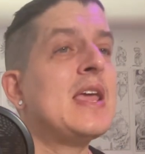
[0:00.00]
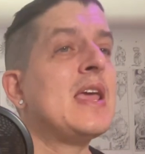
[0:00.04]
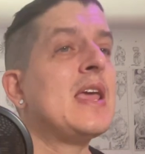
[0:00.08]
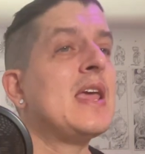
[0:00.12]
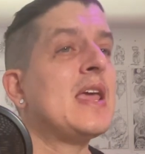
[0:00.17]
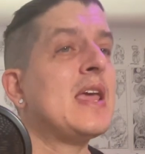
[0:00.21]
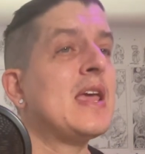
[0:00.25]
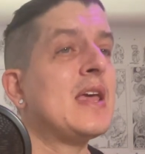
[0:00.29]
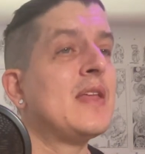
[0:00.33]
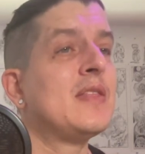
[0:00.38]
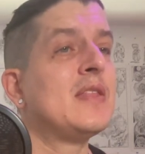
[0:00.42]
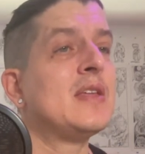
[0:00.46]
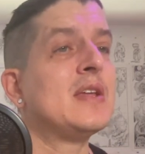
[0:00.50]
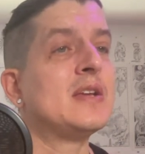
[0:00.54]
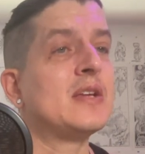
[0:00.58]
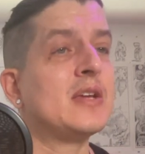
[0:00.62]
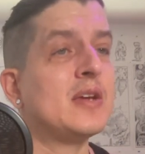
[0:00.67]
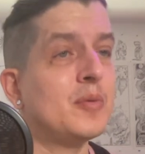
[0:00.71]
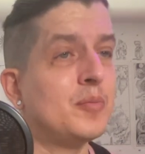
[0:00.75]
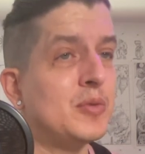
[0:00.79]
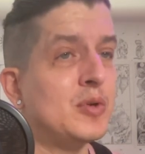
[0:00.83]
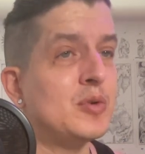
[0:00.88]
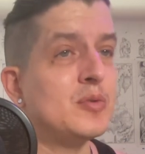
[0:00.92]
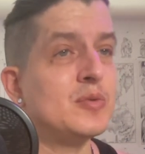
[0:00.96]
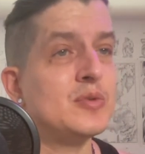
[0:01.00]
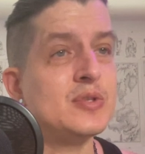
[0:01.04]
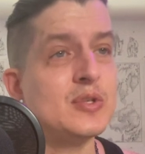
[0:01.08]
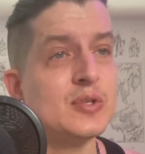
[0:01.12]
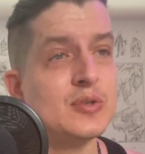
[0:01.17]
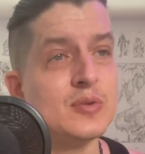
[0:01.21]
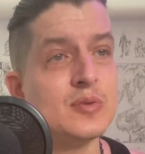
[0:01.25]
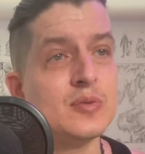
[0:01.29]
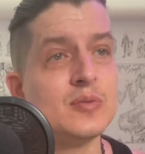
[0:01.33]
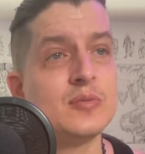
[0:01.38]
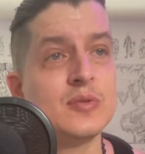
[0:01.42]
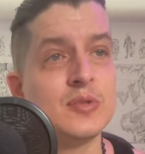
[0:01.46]
and then commute
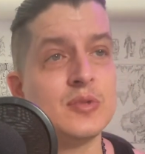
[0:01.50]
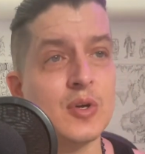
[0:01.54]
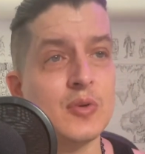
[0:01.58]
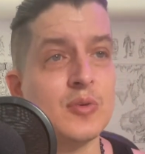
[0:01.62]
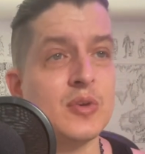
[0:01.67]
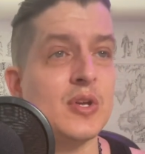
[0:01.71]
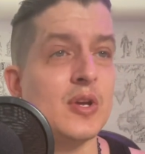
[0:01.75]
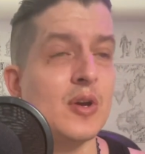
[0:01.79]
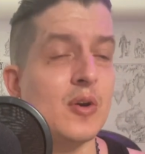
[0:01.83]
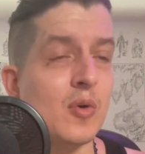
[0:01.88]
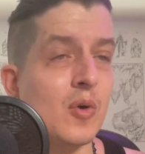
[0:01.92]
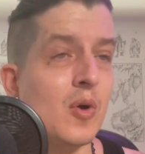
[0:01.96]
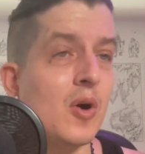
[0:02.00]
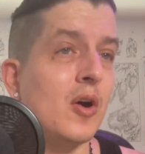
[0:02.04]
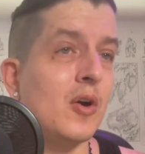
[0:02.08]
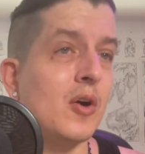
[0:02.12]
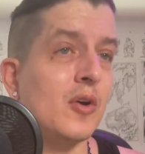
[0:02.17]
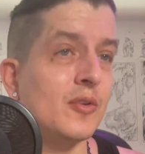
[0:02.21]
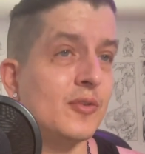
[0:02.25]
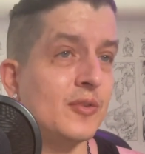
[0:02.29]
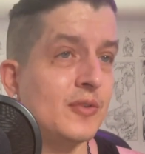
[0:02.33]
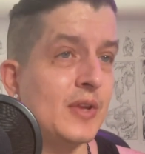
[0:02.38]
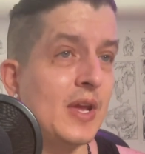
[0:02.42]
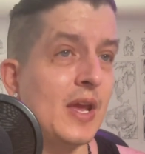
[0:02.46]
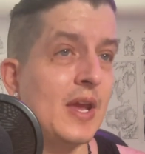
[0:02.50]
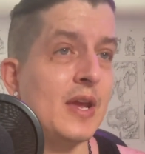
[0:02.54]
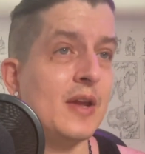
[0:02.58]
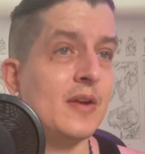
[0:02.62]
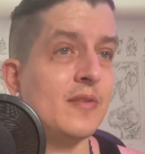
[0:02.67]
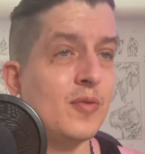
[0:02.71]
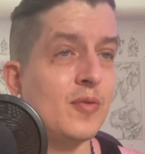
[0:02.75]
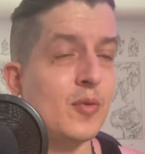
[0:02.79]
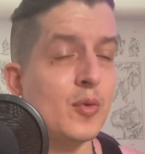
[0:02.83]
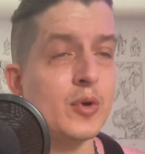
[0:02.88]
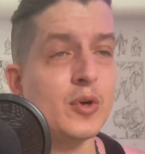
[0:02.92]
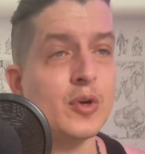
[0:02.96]
to Tokyo all day
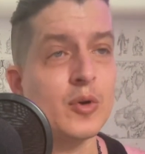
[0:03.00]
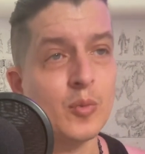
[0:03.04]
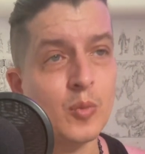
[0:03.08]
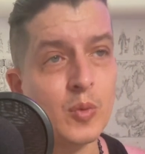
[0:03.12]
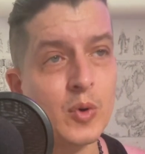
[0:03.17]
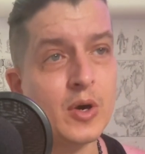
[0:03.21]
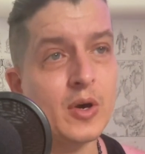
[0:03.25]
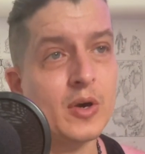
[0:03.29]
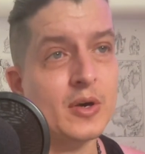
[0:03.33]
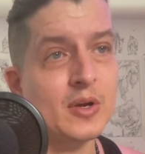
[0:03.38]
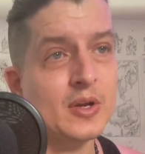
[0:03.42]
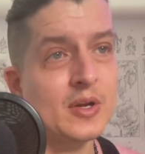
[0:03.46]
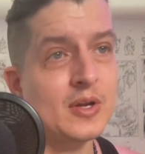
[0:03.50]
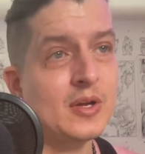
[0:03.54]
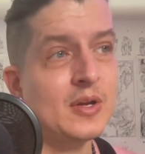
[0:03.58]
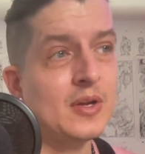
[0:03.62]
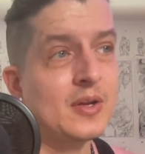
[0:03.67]
for your work